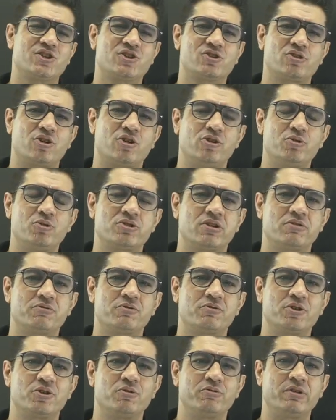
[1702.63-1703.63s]
solution for
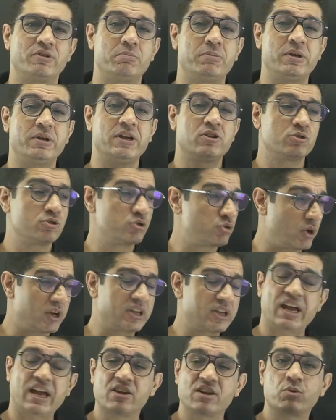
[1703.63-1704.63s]
you will be to join
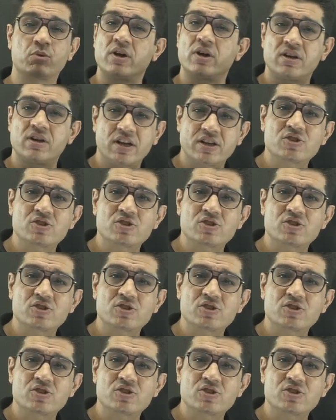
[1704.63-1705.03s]
iQuanta's